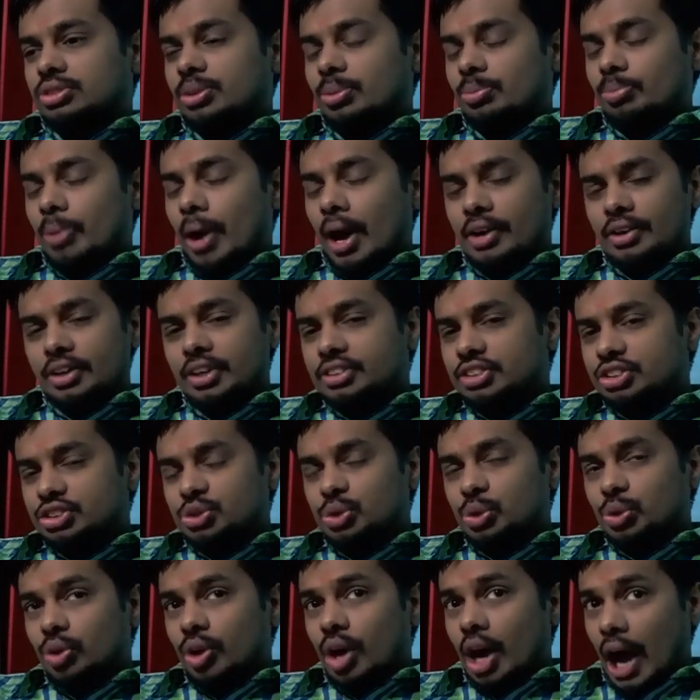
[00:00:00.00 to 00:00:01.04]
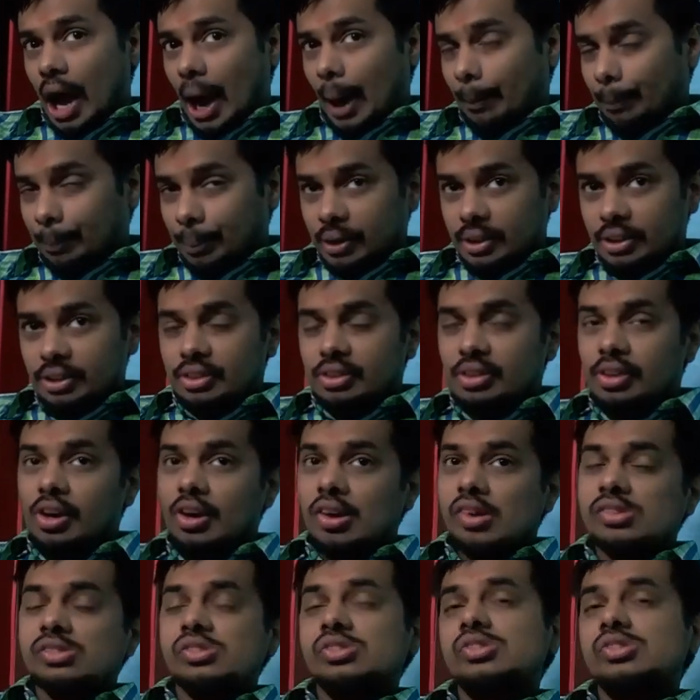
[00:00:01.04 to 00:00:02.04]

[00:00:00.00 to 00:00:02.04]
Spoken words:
the marriage is going to happen